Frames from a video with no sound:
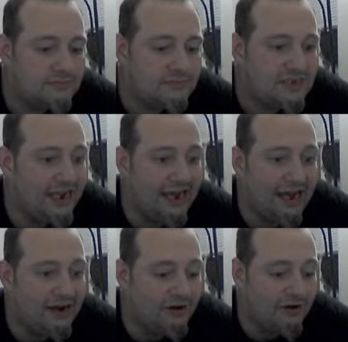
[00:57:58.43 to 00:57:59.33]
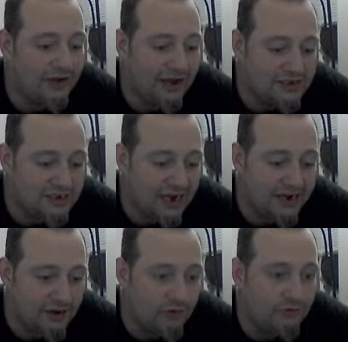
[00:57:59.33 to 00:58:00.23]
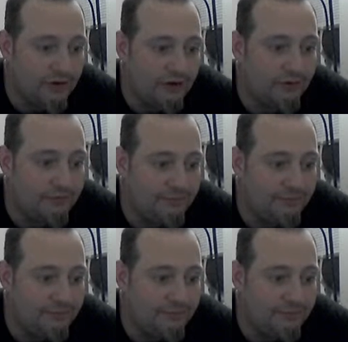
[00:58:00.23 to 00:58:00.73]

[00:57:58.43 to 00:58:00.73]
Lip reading: Yeah, I don't know, guys. I don't know.